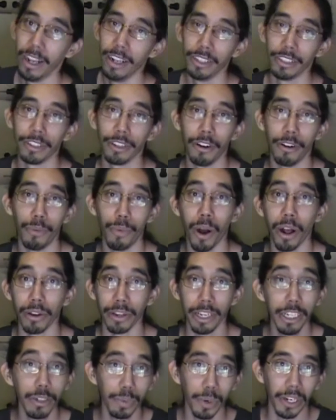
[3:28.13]
So while
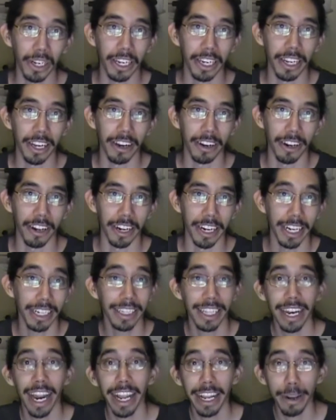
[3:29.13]
he's working out on it,
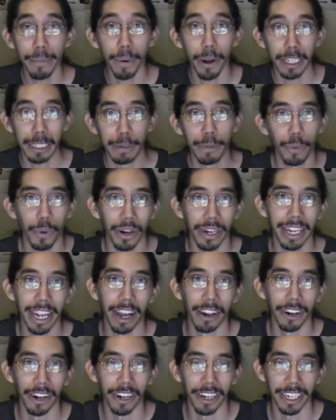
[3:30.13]
then I could possibly work
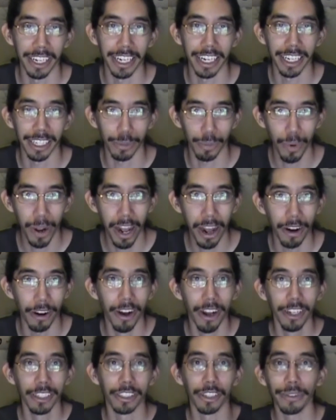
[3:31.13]
out on it as well,
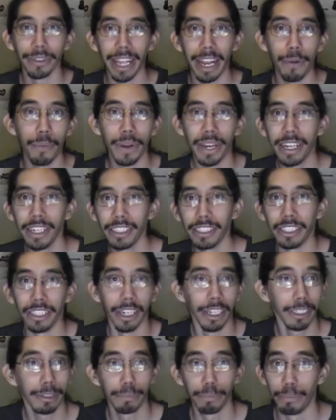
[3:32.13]
so that we could
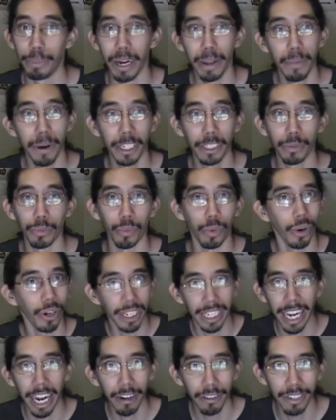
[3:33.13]
just pretty much
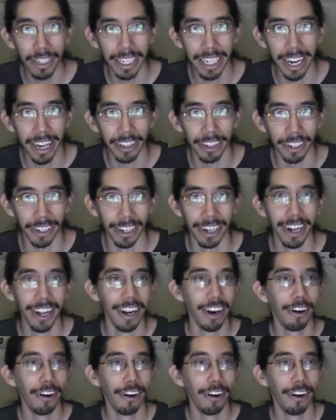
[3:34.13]
work out together.